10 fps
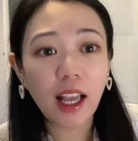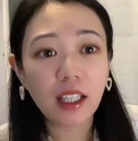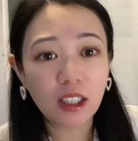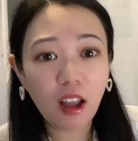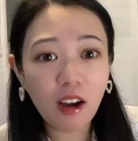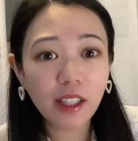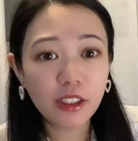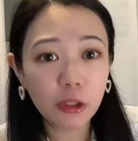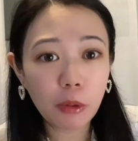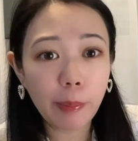As long
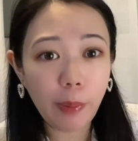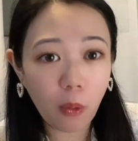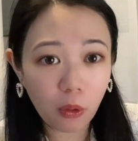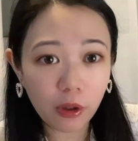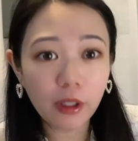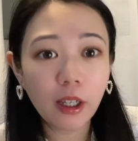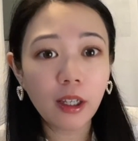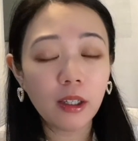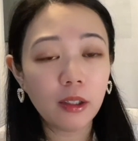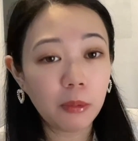as you were born
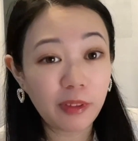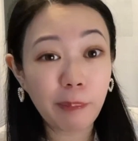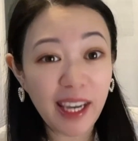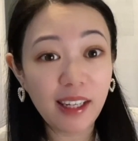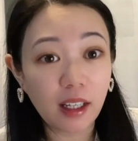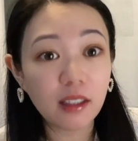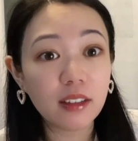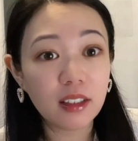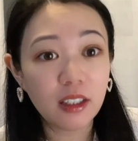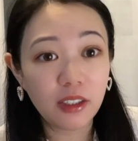with a
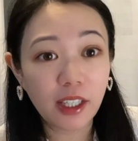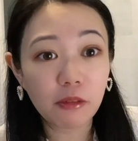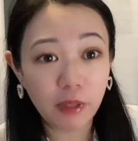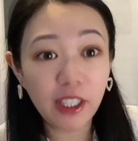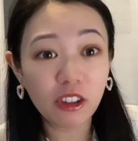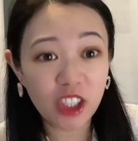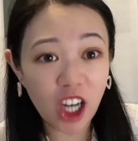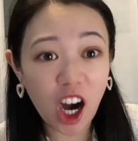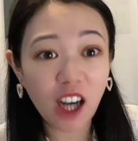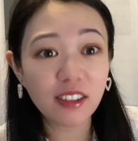penis, you can read your
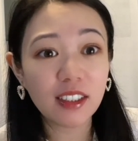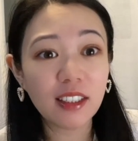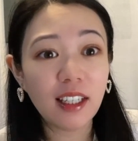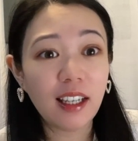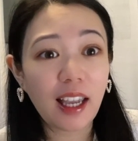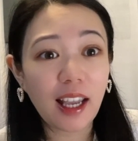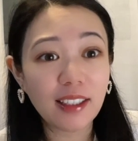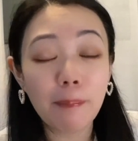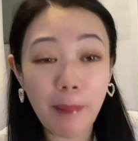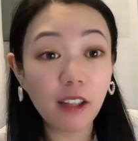chart
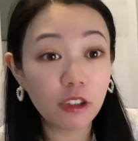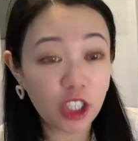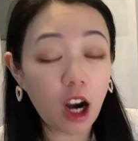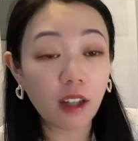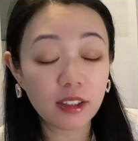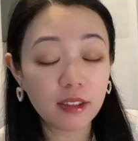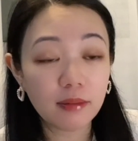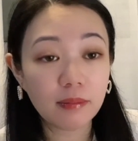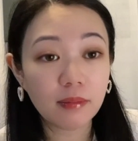as a male chart.